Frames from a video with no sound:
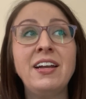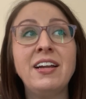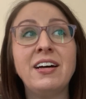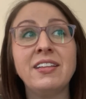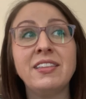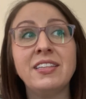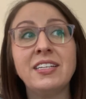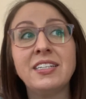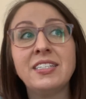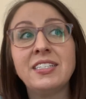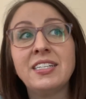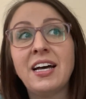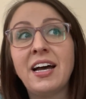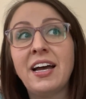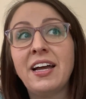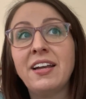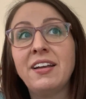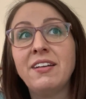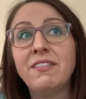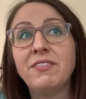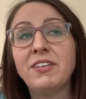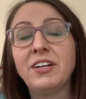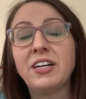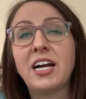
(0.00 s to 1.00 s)
on the
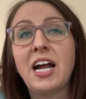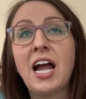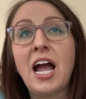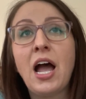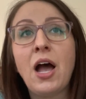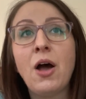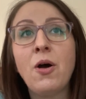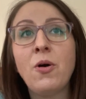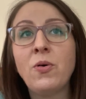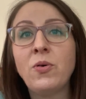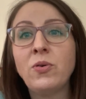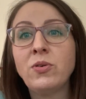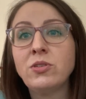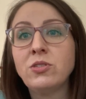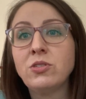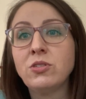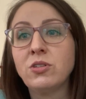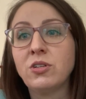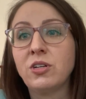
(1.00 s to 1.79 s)
side of your house,